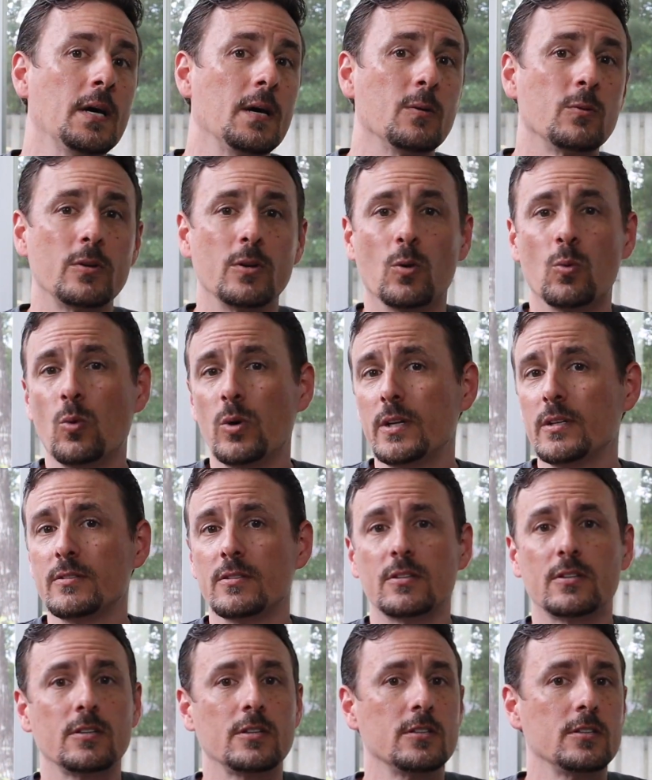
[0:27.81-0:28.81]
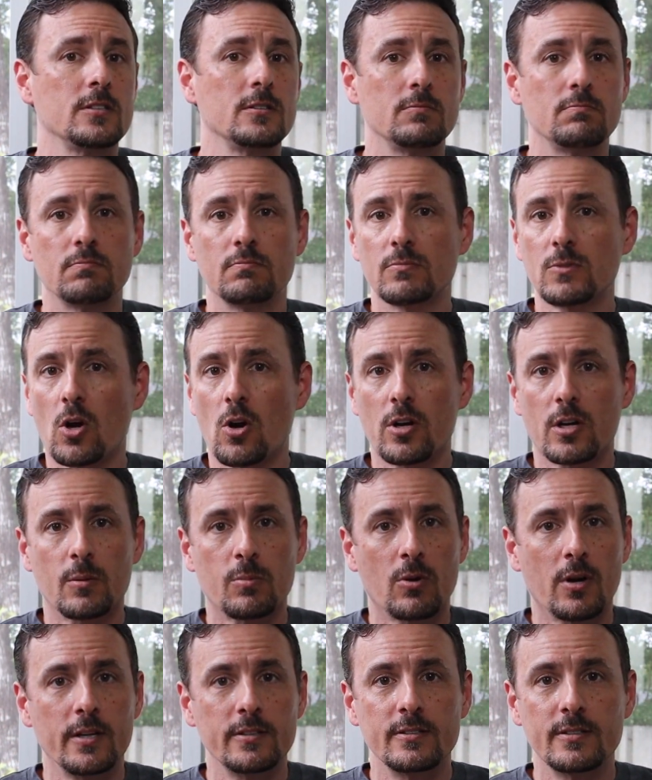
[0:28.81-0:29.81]
what is a good target
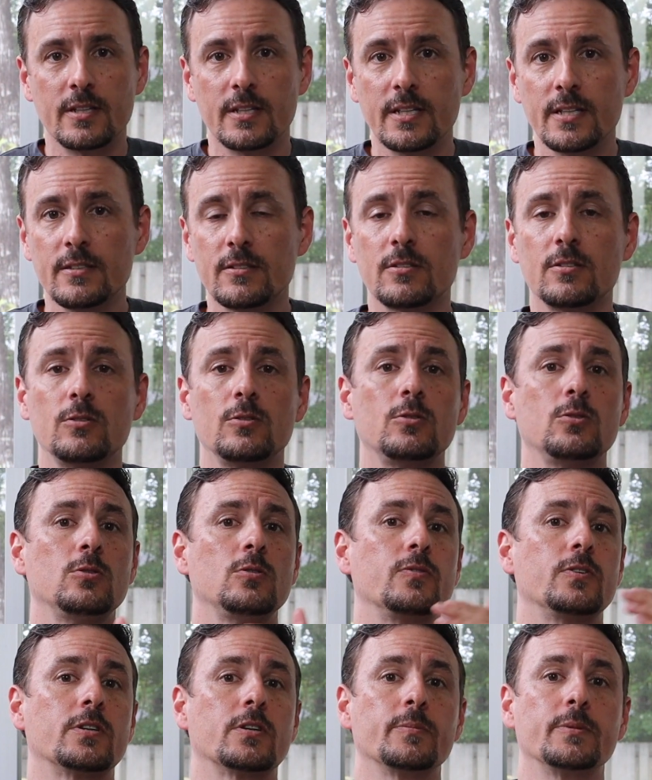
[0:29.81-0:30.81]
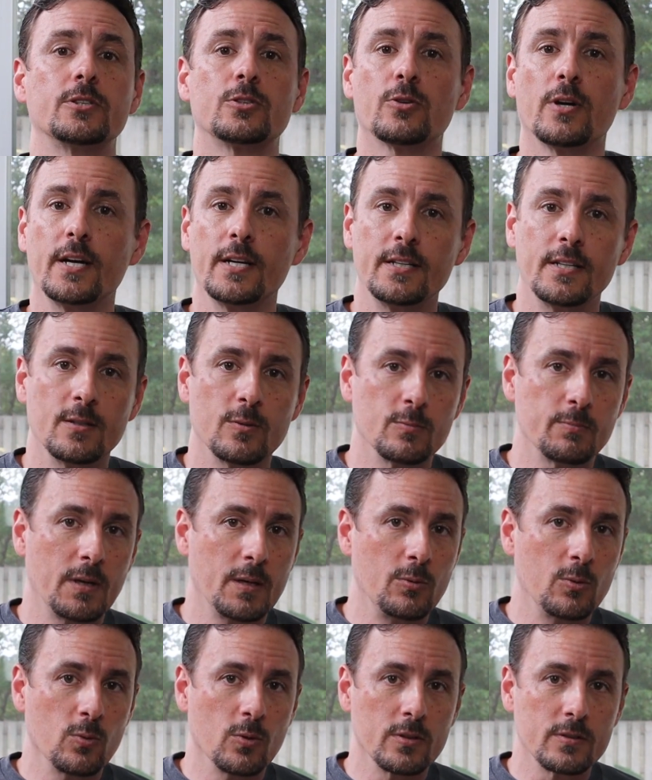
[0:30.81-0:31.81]
price to get into if you're going to be trading it,
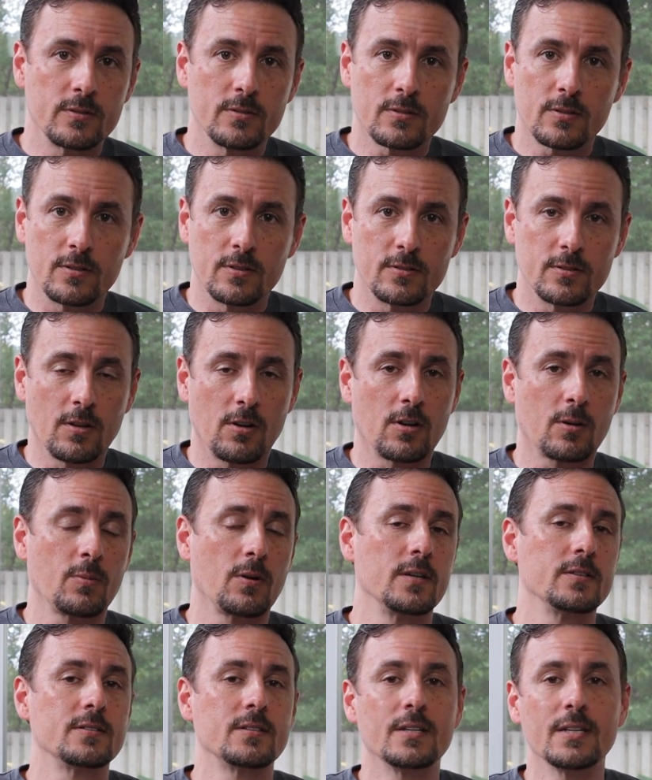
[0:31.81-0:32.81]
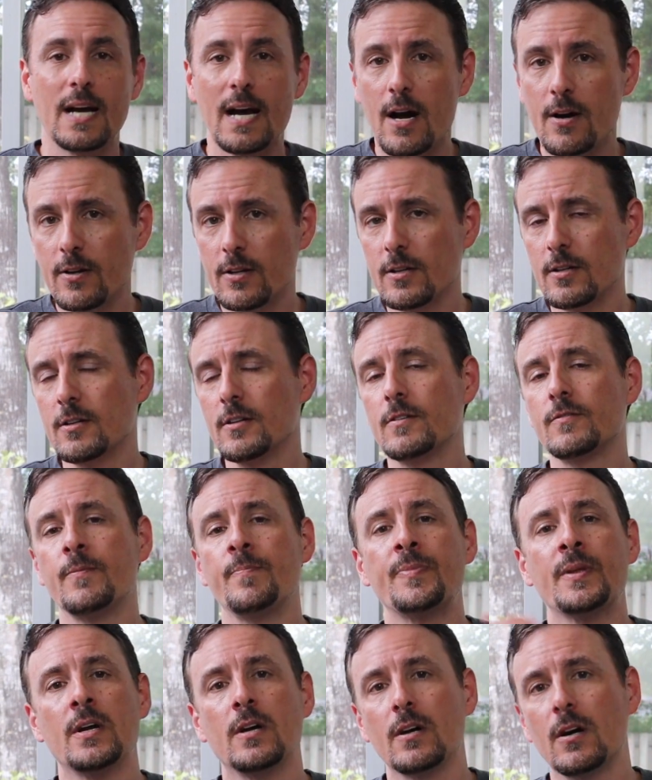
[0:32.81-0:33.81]
maybe what's a good target price to get out of,
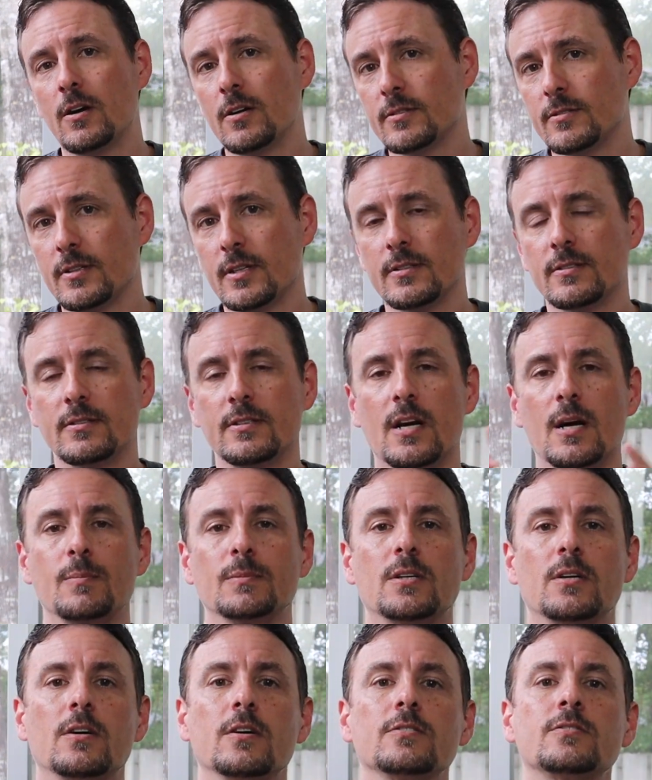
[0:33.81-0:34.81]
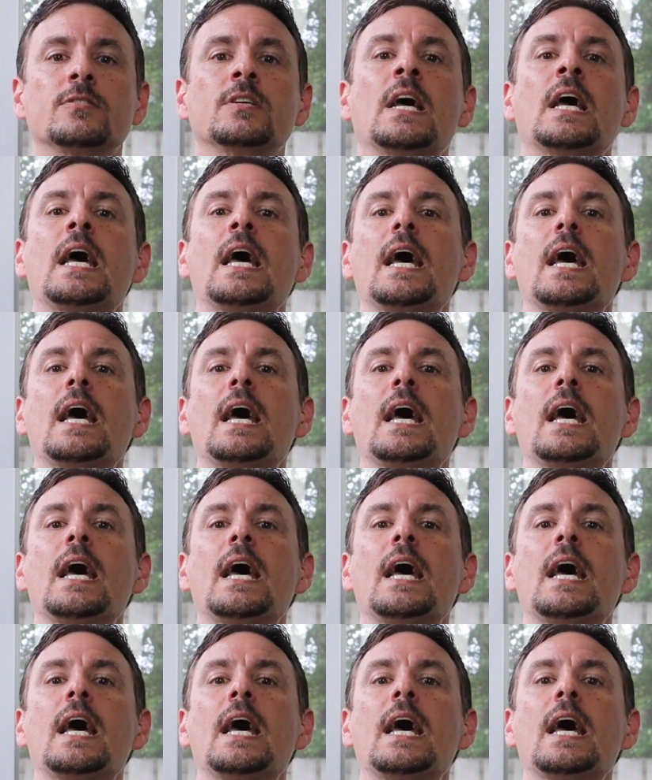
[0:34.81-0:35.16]
or to set a stop loss.